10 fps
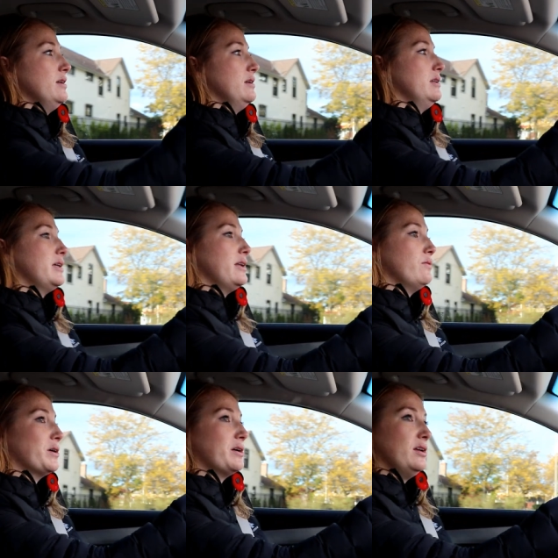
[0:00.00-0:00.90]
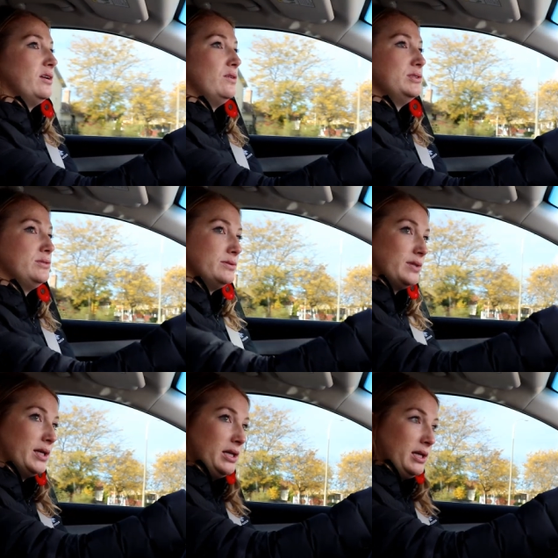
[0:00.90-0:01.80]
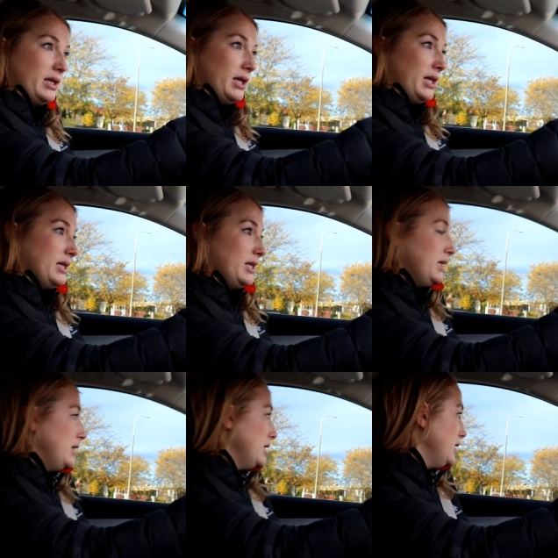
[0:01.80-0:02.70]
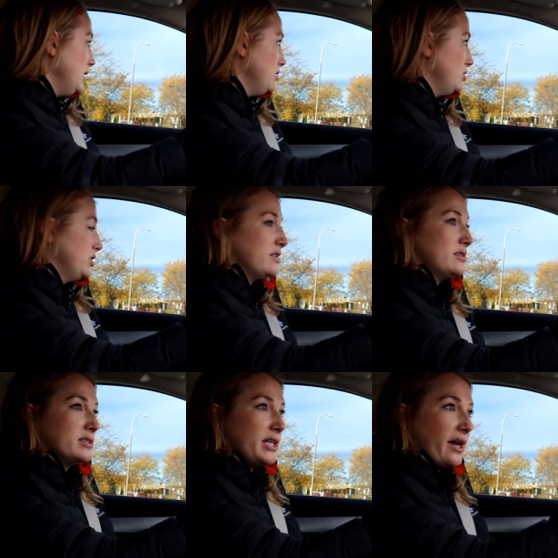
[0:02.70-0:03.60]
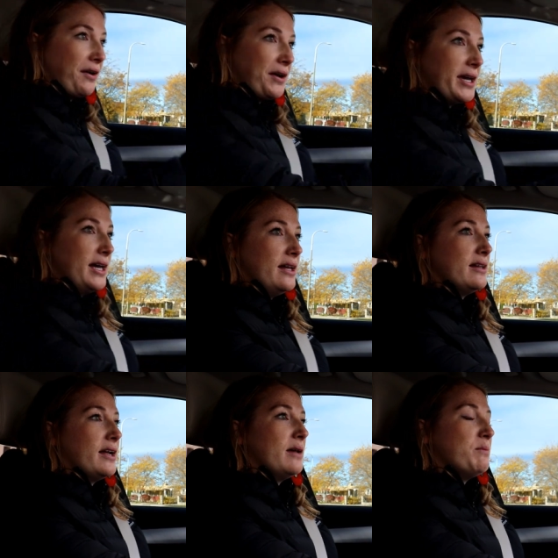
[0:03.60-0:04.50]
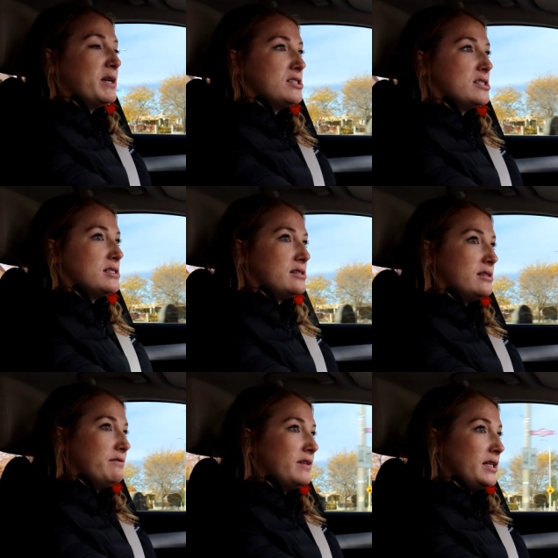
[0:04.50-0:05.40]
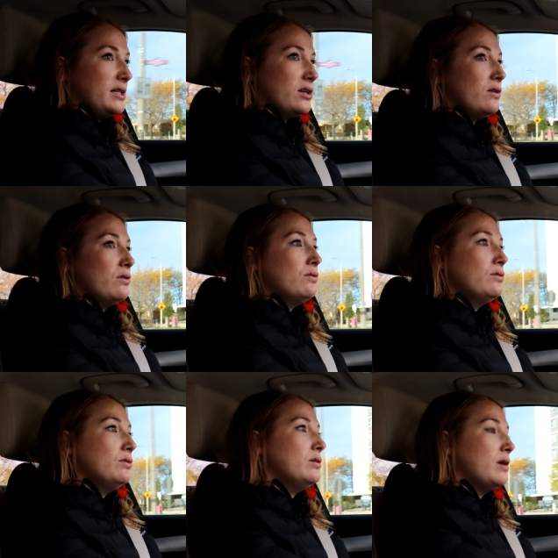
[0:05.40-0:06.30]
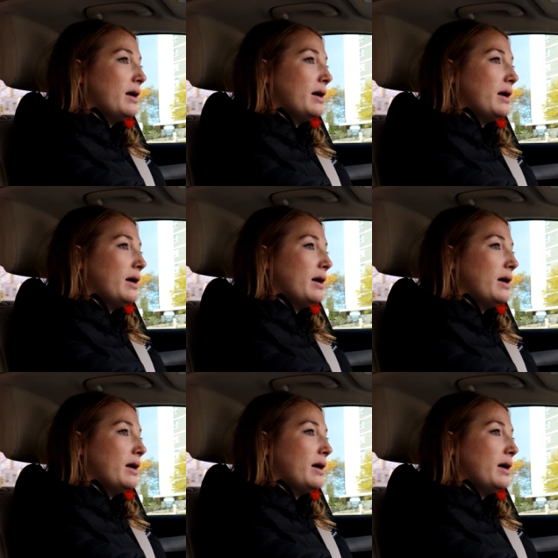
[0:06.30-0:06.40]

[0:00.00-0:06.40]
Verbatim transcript: And then we're gonna go to the East Chester area that I mentioned in the video,